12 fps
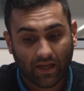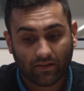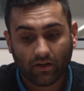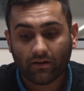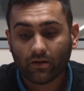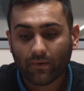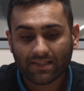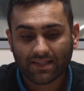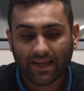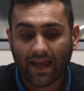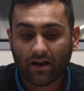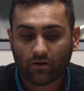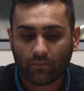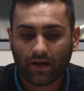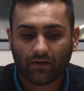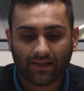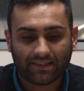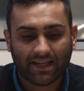and the only way to care
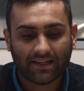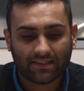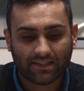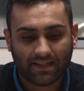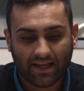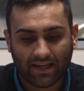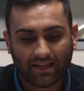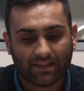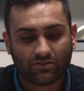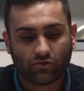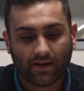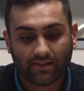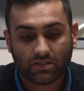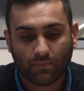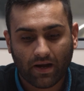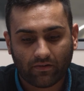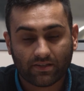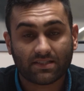about it day to day is
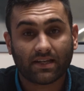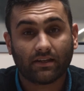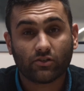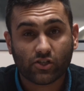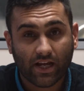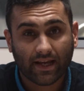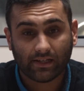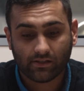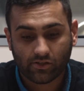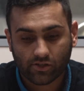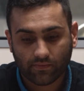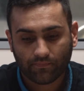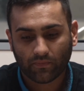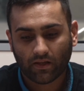transparency and change.